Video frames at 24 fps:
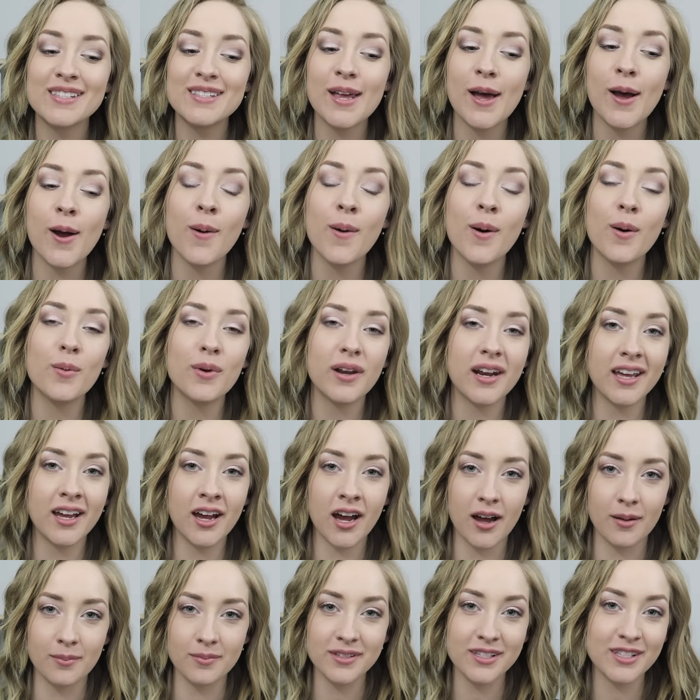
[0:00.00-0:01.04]
So when it
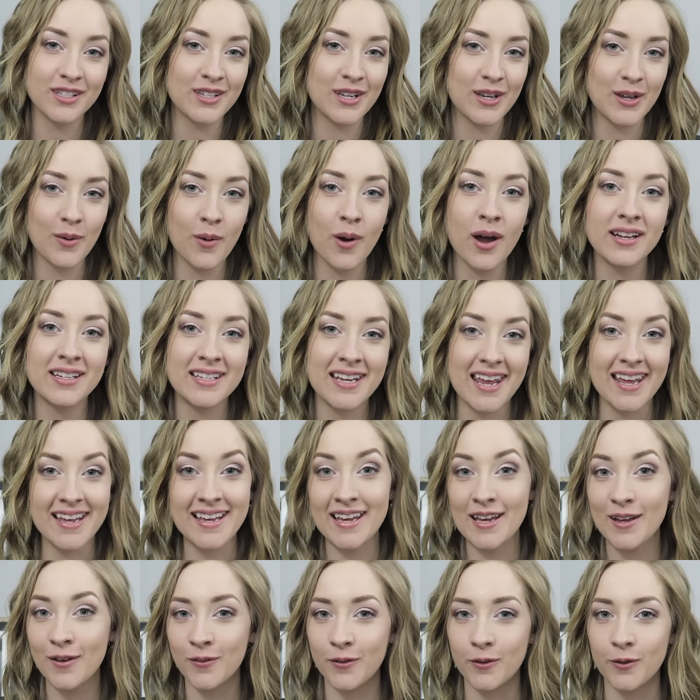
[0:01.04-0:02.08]
comes to
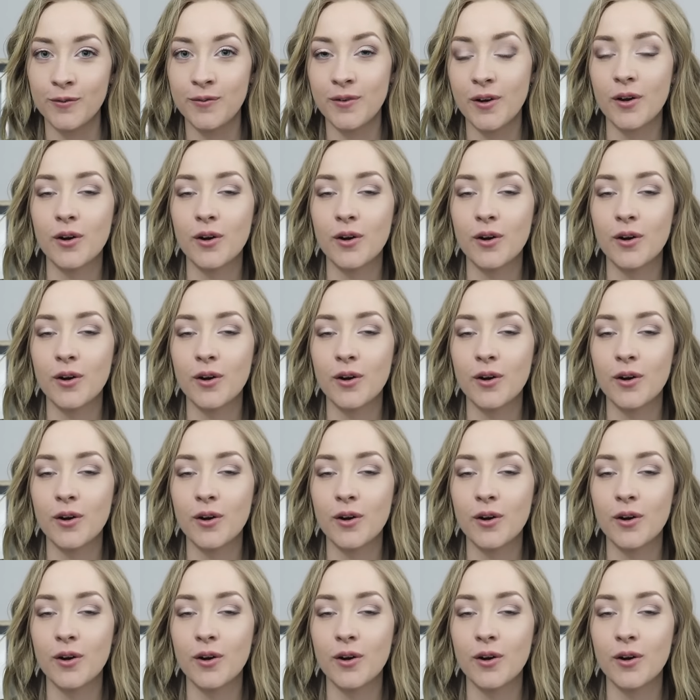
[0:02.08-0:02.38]
taking food